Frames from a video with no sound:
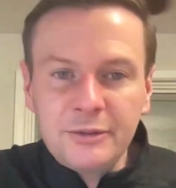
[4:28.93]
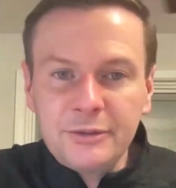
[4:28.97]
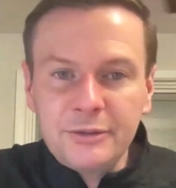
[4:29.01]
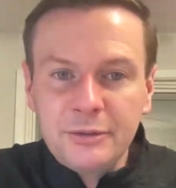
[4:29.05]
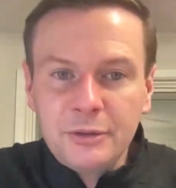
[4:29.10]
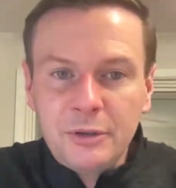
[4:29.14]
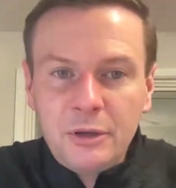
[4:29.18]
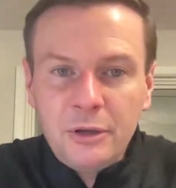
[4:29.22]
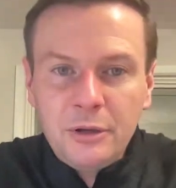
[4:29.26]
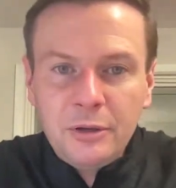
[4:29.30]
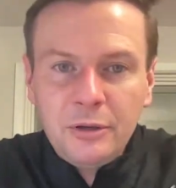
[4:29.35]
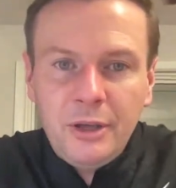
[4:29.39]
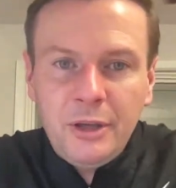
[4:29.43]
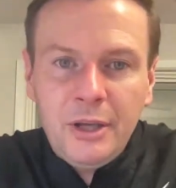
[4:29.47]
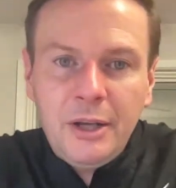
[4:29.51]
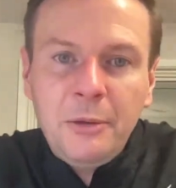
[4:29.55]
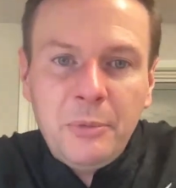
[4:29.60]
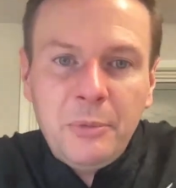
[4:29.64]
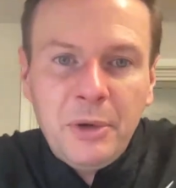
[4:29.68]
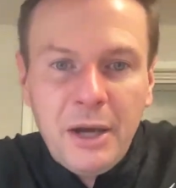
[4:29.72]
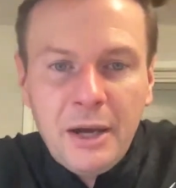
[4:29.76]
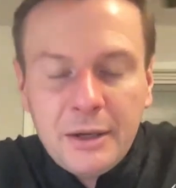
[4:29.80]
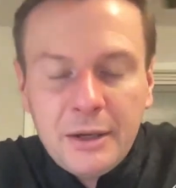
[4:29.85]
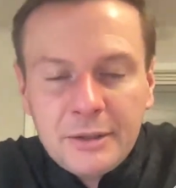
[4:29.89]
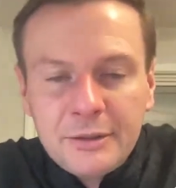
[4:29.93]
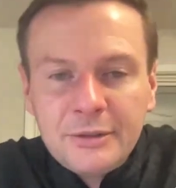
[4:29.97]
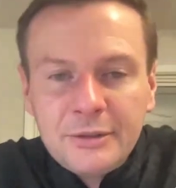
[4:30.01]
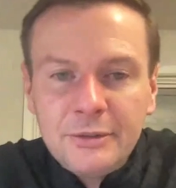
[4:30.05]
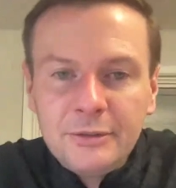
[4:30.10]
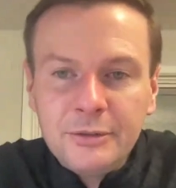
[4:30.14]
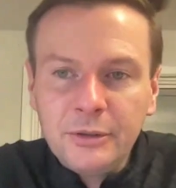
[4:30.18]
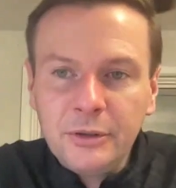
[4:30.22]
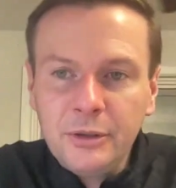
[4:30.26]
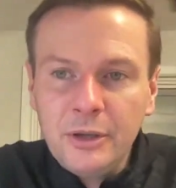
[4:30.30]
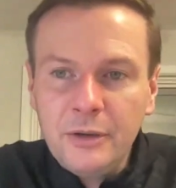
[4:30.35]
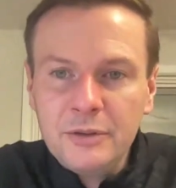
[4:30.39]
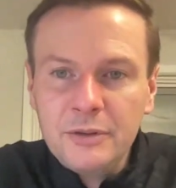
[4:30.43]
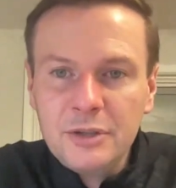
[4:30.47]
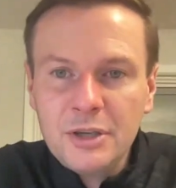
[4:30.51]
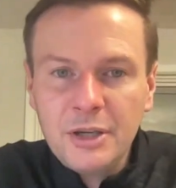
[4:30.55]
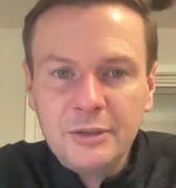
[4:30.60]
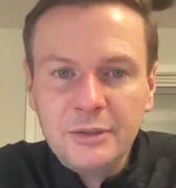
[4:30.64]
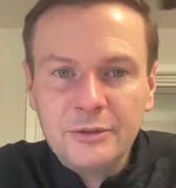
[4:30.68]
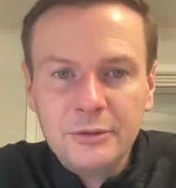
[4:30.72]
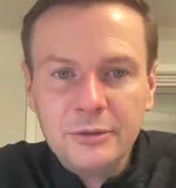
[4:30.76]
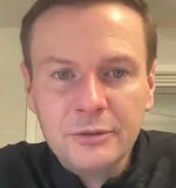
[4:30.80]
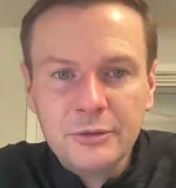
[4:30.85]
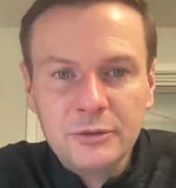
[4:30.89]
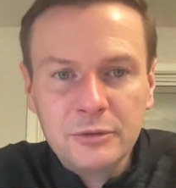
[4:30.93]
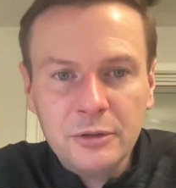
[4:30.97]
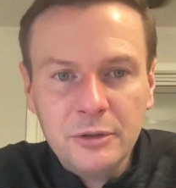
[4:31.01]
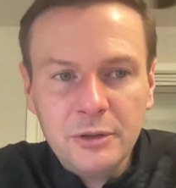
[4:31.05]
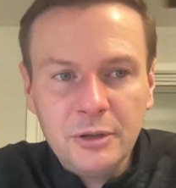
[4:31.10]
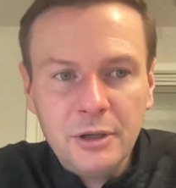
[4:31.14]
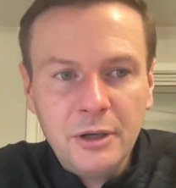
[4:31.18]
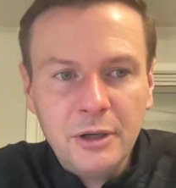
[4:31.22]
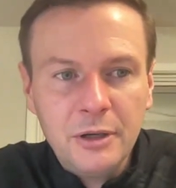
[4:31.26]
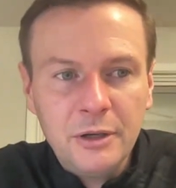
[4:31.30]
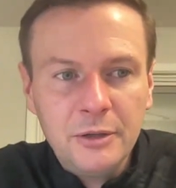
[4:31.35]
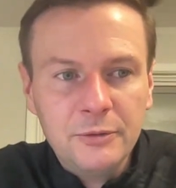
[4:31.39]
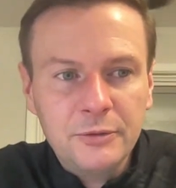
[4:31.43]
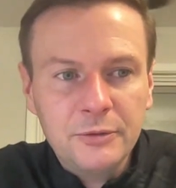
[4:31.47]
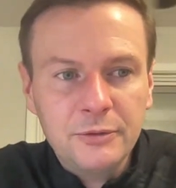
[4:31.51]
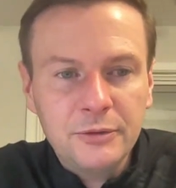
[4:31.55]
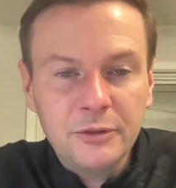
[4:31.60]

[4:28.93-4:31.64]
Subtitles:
securely in a box, until I have a chance to